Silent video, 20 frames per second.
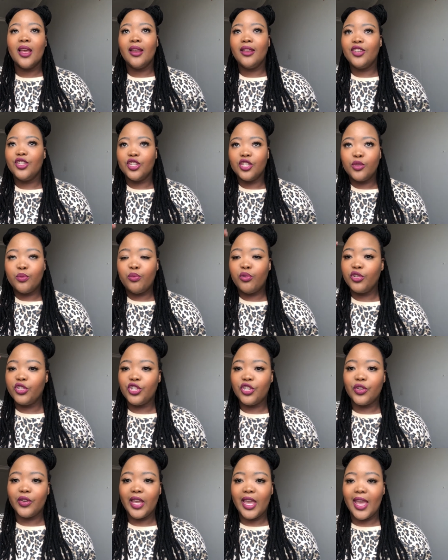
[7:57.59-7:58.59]
just put
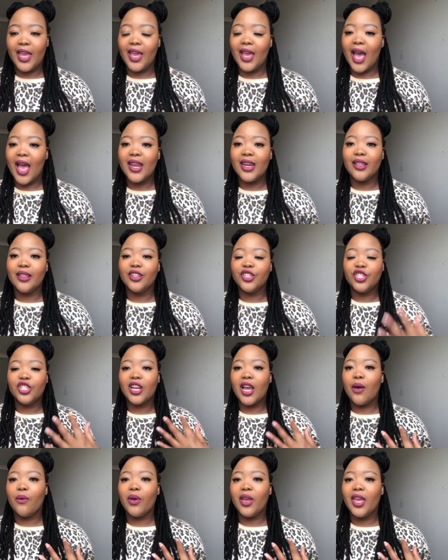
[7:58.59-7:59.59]
your hair under the
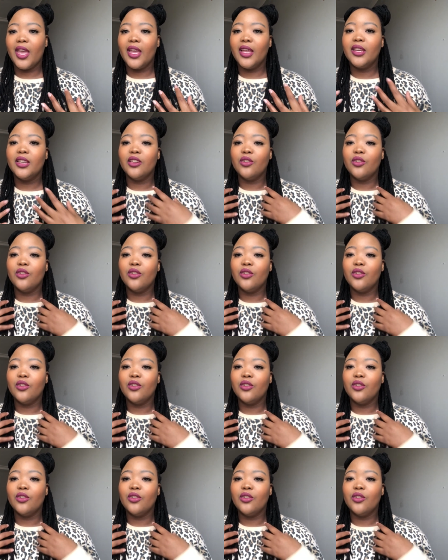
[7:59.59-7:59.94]
shower head in